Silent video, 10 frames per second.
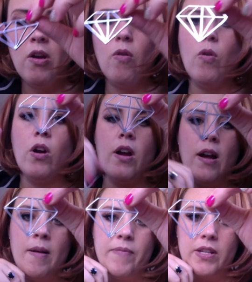Or
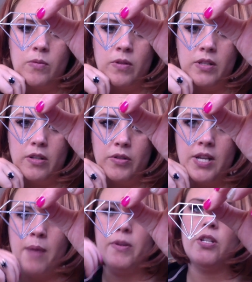this one's a little
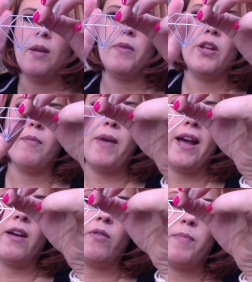diamond shape, and you could
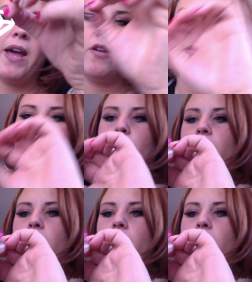back it with pattern paper.